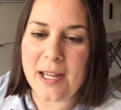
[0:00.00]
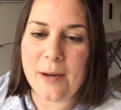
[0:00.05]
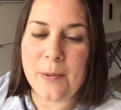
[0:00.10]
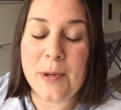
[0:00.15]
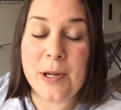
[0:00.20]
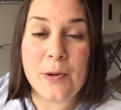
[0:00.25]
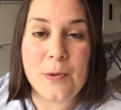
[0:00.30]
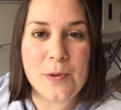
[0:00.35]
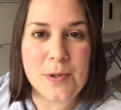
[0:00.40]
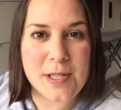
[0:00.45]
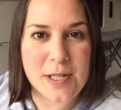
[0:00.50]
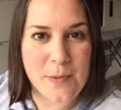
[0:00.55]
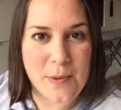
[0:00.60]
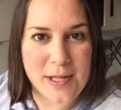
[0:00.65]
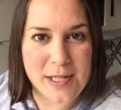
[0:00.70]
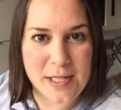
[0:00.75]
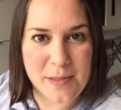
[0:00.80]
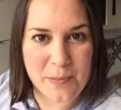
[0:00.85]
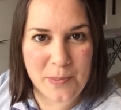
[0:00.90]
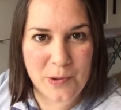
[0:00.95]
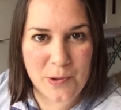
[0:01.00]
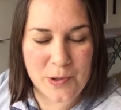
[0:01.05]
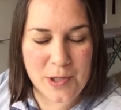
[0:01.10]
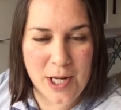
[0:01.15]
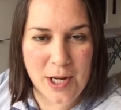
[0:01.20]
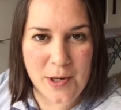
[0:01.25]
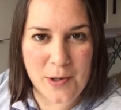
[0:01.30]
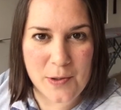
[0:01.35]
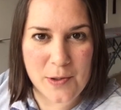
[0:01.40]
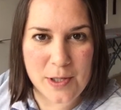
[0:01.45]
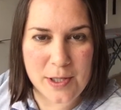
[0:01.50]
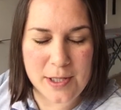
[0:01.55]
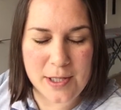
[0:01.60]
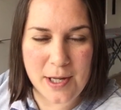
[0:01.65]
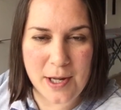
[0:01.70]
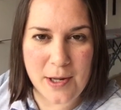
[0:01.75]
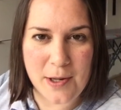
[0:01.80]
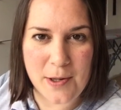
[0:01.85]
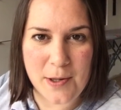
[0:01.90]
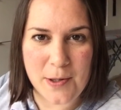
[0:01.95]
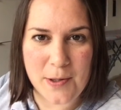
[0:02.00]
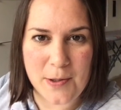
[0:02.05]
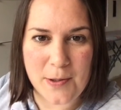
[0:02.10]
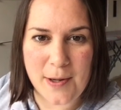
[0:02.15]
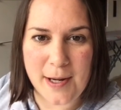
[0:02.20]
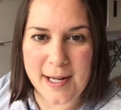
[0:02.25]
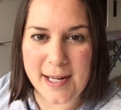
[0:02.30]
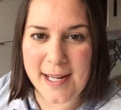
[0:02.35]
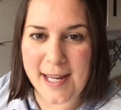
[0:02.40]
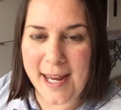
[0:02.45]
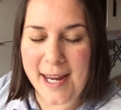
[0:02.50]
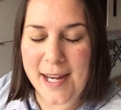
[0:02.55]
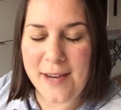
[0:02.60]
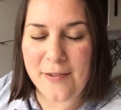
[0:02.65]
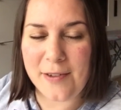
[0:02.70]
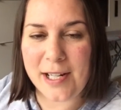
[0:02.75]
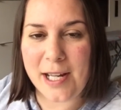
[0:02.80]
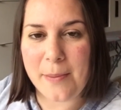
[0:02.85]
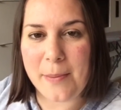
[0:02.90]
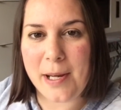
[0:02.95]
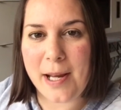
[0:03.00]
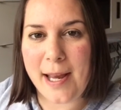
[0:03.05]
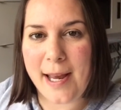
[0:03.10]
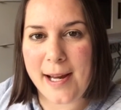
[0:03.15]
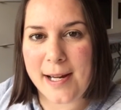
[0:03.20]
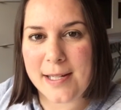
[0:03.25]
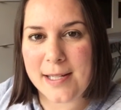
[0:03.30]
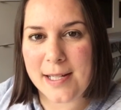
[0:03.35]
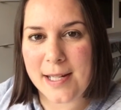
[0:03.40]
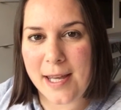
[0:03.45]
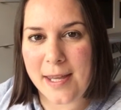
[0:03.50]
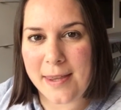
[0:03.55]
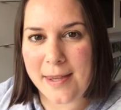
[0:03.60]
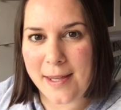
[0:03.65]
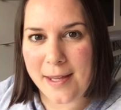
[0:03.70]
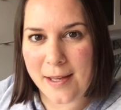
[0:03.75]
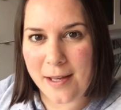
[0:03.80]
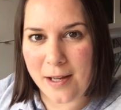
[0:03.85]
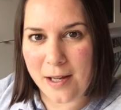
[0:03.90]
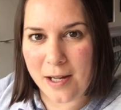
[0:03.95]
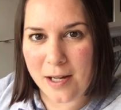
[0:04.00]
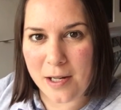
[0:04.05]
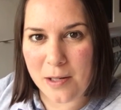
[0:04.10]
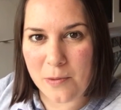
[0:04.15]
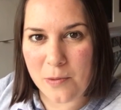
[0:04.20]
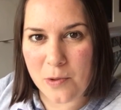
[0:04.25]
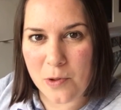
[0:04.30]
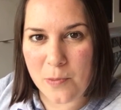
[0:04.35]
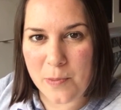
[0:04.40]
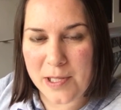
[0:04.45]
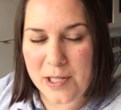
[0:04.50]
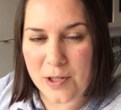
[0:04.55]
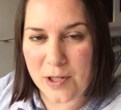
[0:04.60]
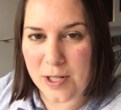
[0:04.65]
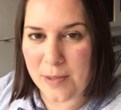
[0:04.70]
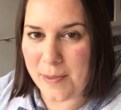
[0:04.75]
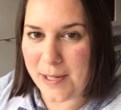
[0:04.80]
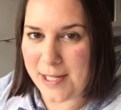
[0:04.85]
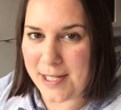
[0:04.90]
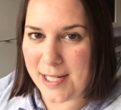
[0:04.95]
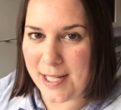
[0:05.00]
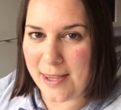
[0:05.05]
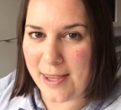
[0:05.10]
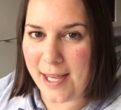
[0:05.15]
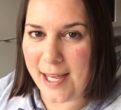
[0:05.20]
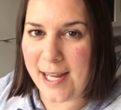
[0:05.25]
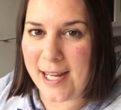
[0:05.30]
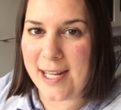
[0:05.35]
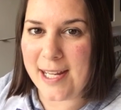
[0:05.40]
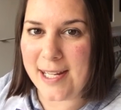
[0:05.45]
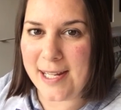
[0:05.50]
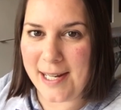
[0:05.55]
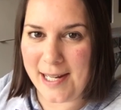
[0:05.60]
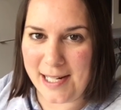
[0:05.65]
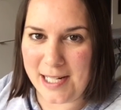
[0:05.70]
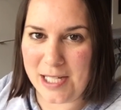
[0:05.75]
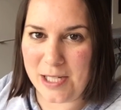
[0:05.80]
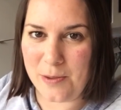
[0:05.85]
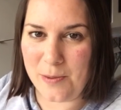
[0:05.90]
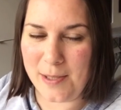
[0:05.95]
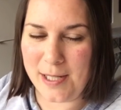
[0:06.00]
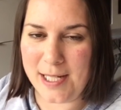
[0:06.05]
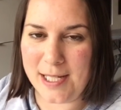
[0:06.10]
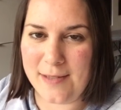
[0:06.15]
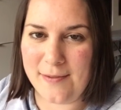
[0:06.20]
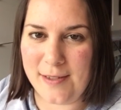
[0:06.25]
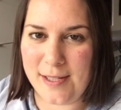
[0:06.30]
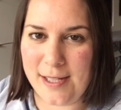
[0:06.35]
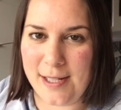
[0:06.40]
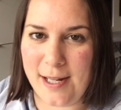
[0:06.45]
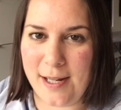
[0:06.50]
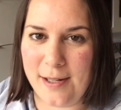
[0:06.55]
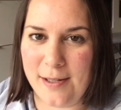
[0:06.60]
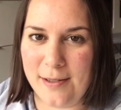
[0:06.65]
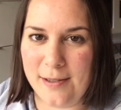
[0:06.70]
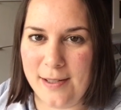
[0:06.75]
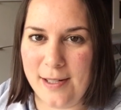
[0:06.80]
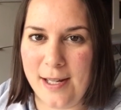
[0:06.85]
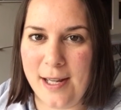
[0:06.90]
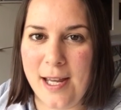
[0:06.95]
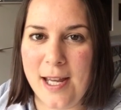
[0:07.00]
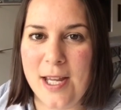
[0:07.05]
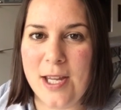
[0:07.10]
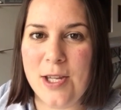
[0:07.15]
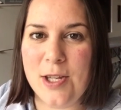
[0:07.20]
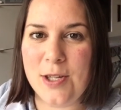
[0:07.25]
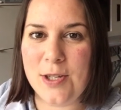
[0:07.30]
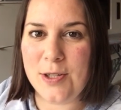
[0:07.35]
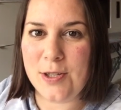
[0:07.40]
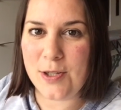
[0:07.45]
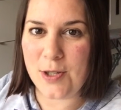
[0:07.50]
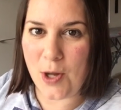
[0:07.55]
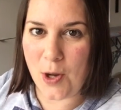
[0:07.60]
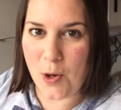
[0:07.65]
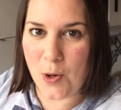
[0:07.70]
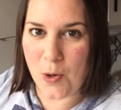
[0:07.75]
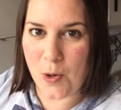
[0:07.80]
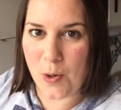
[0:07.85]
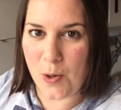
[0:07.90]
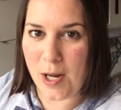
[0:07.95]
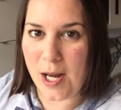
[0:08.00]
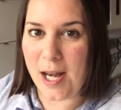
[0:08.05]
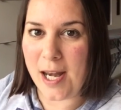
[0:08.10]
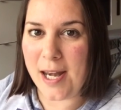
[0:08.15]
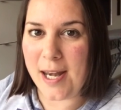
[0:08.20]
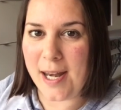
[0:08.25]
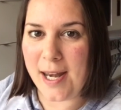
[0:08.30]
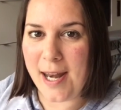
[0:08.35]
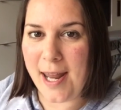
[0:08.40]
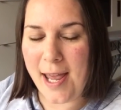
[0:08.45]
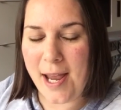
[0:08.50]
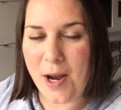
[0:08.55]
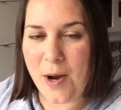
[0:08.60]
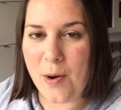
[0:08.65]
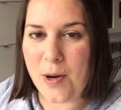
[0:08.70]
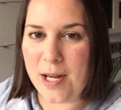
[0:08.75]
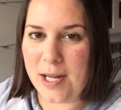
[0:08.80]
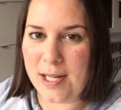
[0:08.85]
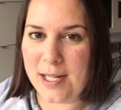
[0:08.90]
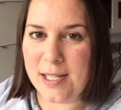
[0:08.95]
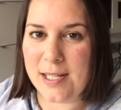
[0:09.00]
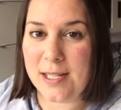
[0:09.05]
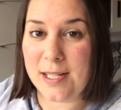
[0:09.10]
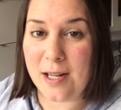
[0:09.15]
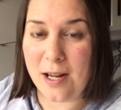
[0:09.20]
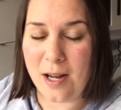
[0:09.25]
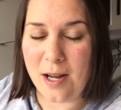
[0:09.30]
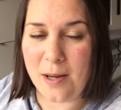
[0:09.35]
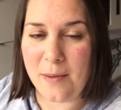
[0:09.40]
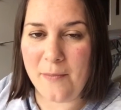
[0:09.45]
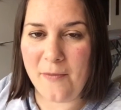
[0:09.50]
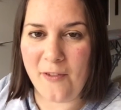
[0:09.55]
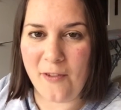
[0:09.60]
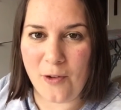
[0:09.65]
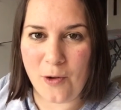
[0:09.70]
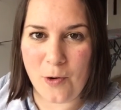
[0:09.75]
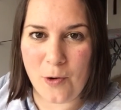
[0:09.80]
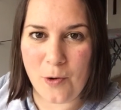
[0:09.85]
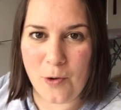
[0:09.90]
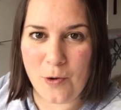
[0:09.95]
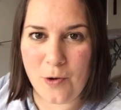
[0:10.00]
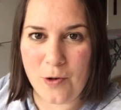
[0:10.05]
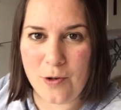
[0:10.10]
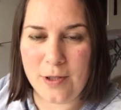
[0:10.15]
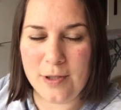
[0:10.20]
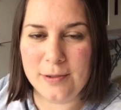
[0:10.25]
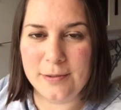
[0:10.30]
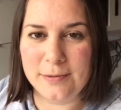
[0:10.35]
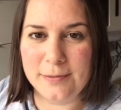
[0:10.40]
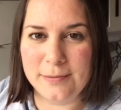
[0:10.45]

We also went to Bordeaux, so again, if I get my act together, I will be documenting that in next week's video. So now it's time for